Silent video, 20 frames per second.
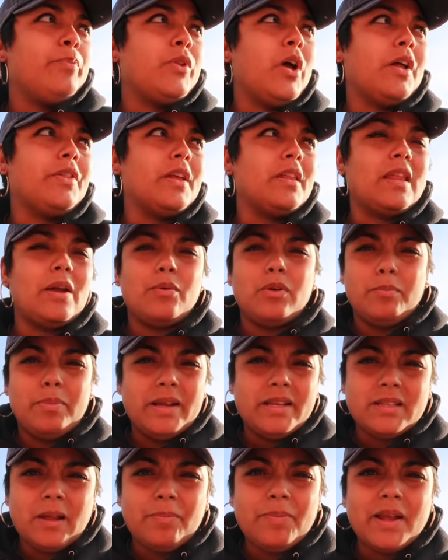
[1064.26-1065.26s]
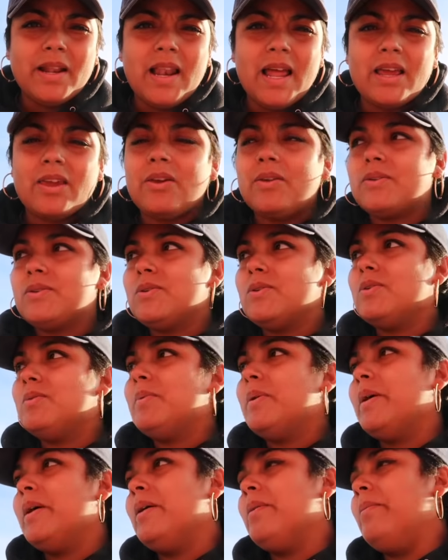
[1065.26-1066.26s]
thought that there would be something like
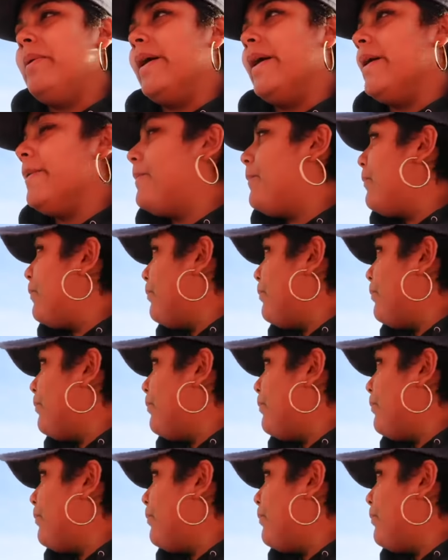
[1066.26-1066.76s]
YouTube. But